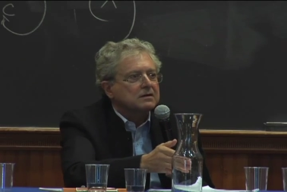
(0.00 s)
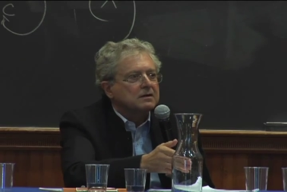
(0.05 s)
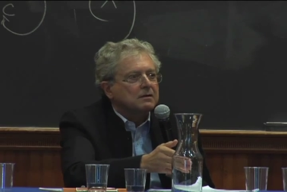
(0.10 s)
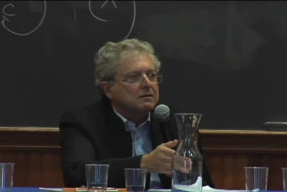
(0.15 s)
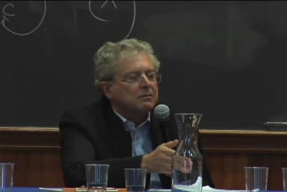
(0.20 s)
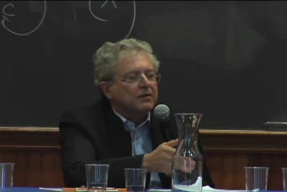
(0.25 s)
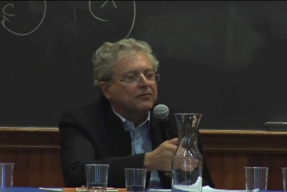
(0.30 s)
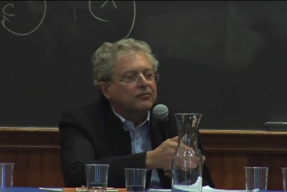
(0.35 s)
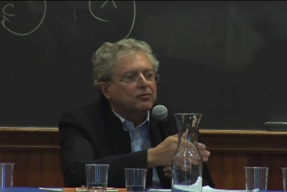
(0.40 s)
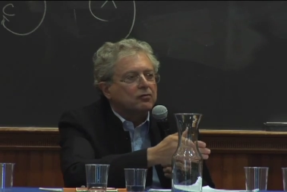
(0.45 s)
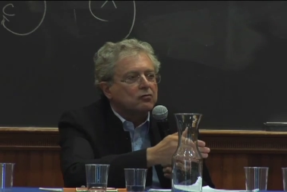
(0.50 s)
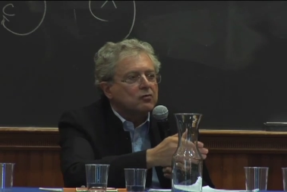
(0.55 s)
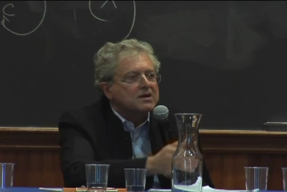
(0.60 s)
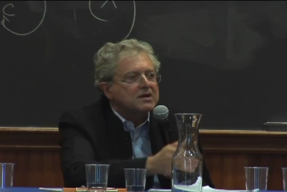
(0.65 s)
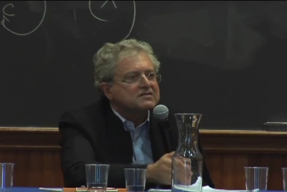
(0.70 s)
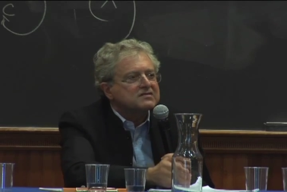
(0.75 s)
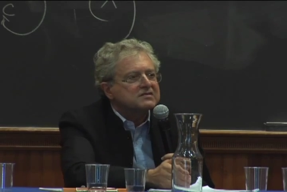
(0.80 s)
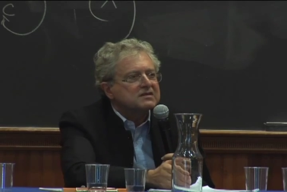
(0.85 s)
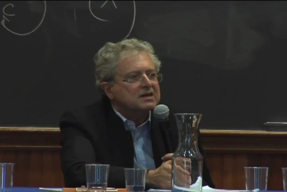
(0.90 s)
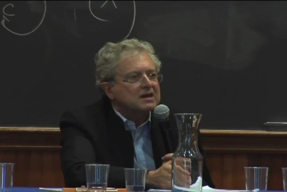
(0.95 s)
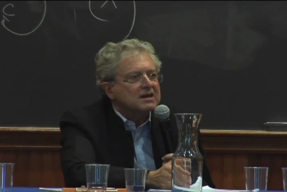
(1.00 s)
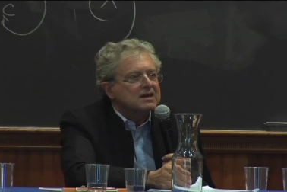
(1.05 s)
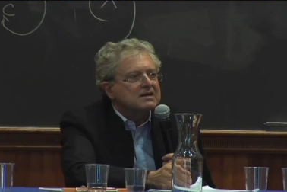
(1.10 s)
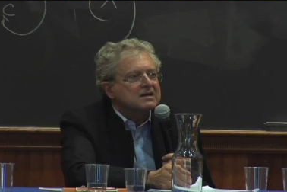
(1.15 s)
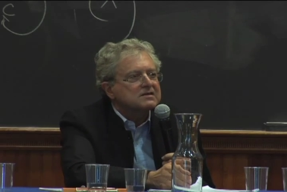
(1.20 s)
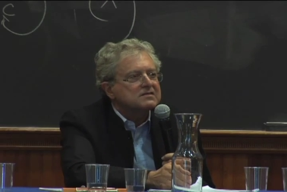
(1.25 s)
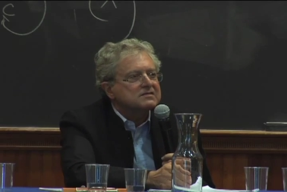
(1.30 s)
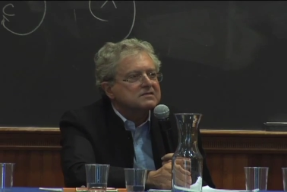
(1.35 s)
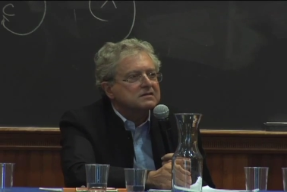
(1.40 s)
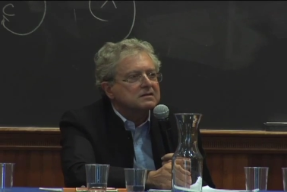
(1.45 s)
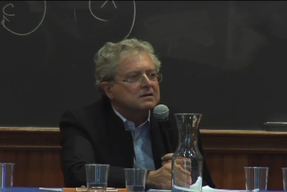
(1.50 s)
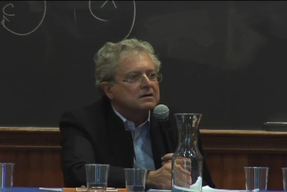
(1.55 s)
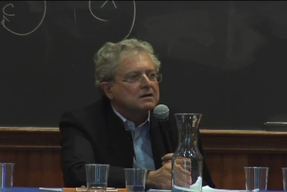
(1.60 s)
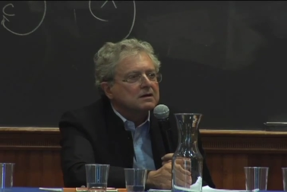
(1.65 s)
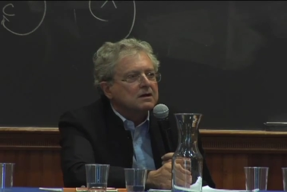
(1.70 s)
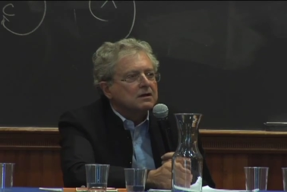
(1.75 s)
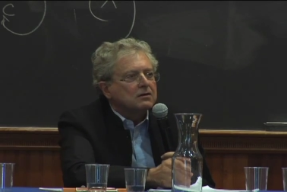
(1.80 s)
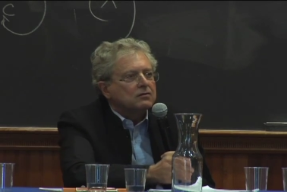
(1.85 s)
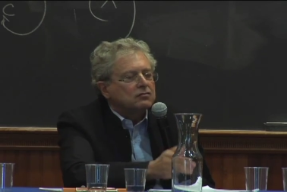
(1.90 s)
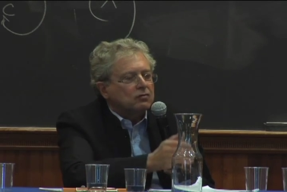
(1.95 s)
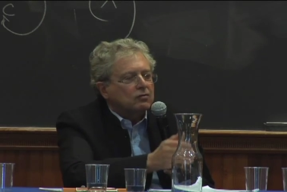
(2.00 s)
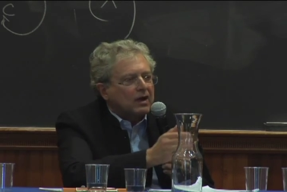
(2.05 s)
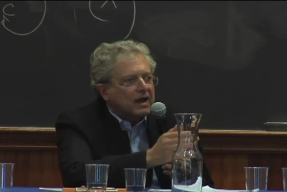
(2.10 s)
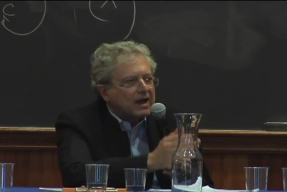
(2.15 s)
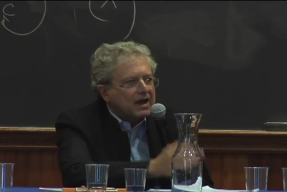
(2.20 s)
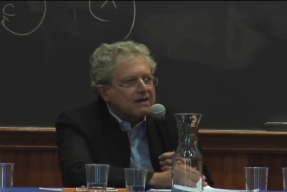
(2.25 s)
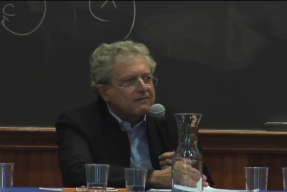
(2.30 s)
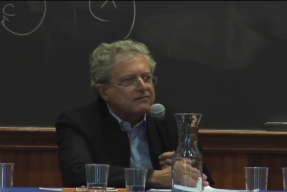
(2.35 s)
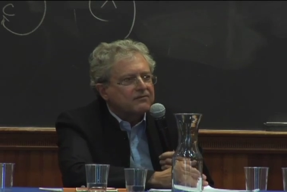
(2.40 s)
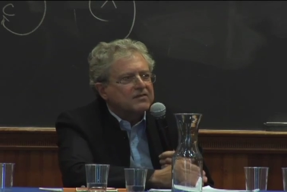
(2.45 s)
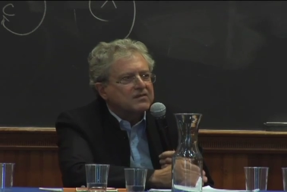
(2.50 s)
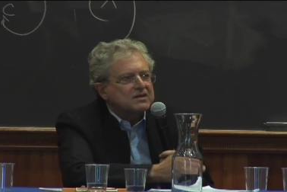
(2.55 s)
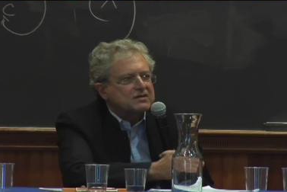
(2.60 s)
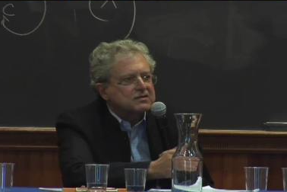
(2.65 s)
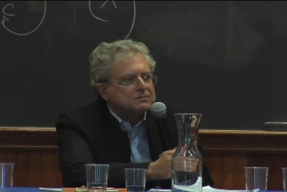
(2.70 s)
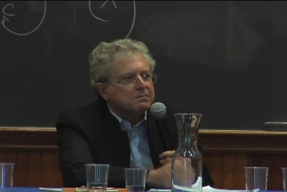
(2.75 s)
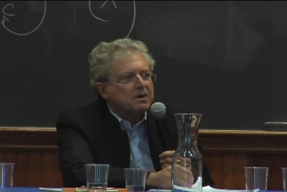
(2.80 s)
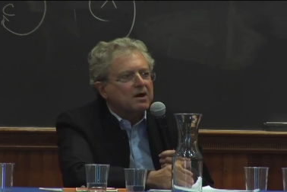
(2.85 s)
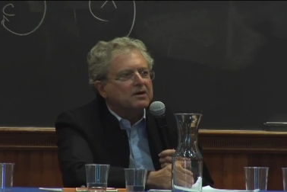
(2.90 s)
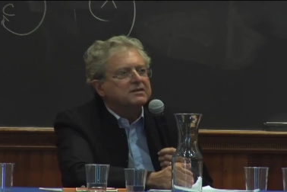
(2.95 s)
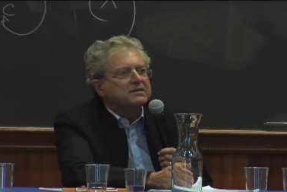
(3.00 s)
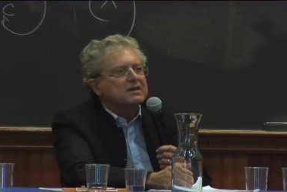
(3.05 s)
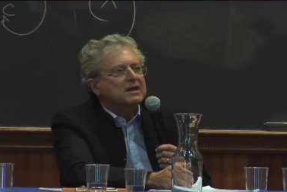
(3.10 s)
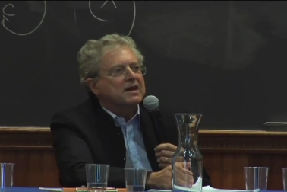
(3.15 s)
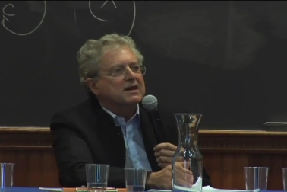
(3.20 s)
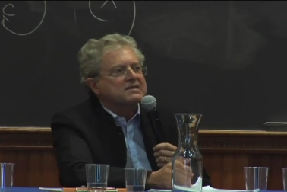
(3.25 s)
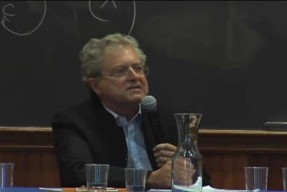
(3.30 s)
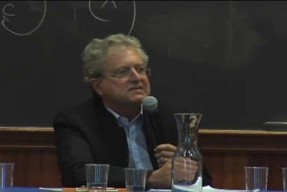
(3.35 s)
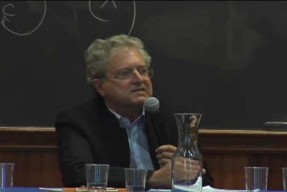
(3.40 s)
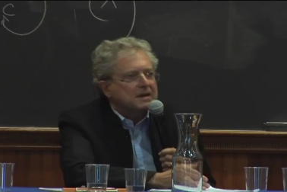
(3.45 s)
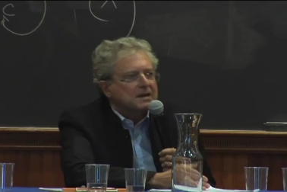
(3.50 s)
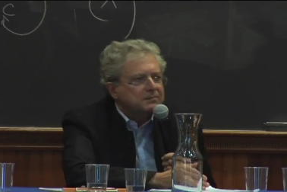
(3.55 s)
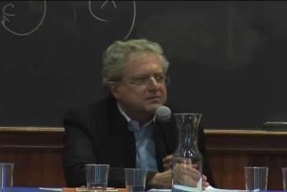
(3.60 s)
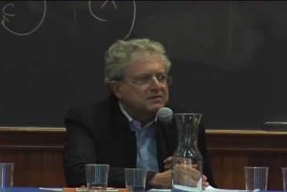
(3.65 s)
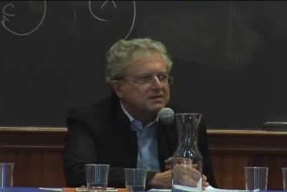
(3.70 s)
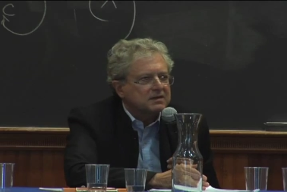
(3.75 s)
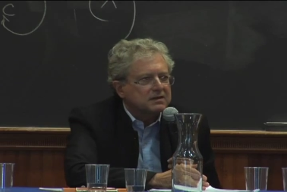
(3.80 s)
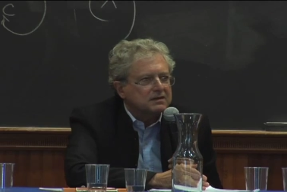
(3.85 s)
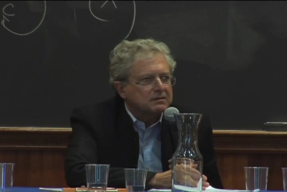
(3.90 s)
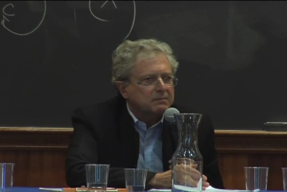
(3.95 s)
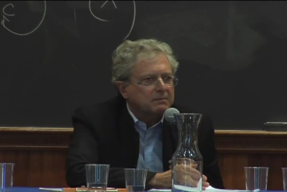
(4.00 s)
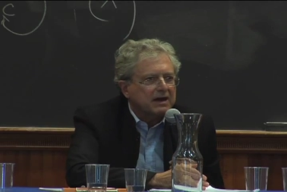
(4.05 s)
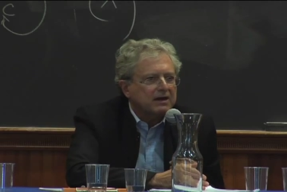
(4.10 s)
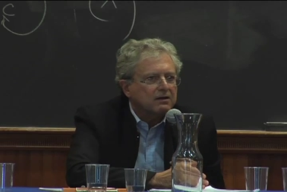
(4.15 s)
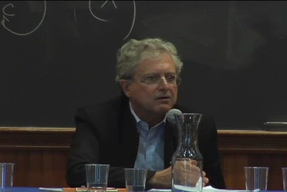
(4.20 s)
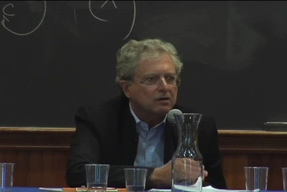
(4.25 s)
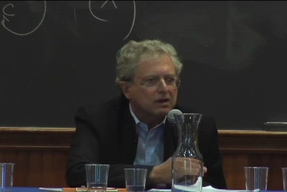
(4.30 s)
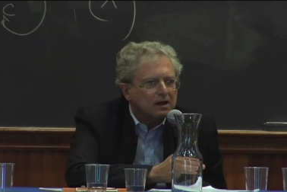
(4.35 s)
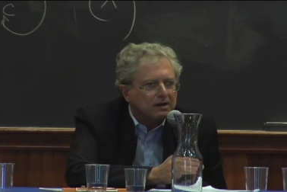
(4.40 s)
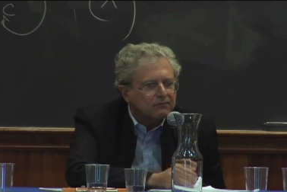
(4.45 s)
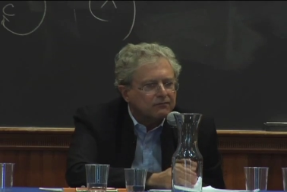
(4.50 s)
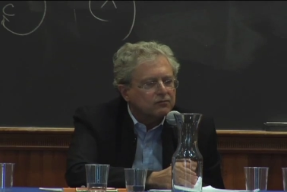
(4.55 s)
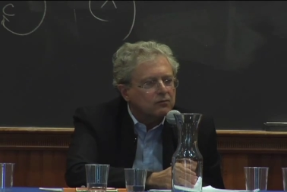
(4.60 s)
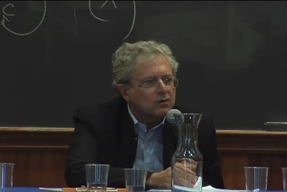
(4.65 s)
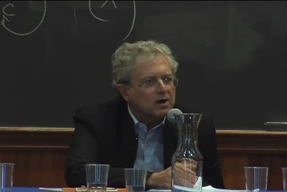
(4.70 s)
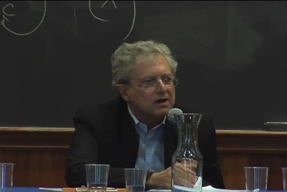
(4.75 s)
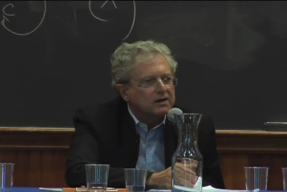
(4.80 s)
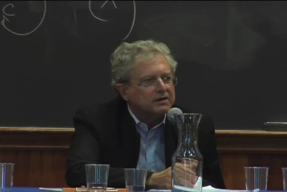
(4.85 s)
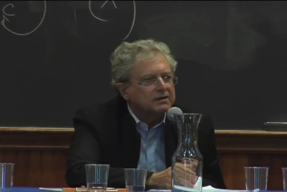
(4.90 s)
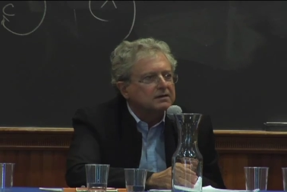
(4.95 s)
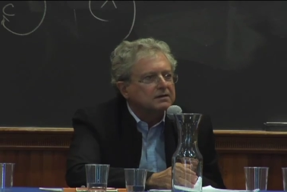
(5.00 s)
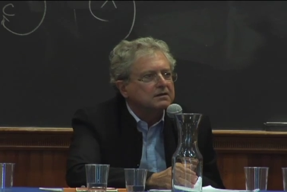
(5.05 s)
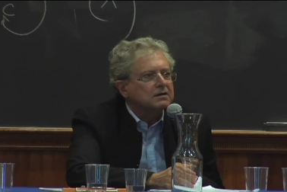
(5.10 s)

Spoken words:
But the risk is to have this body accepted by the loved one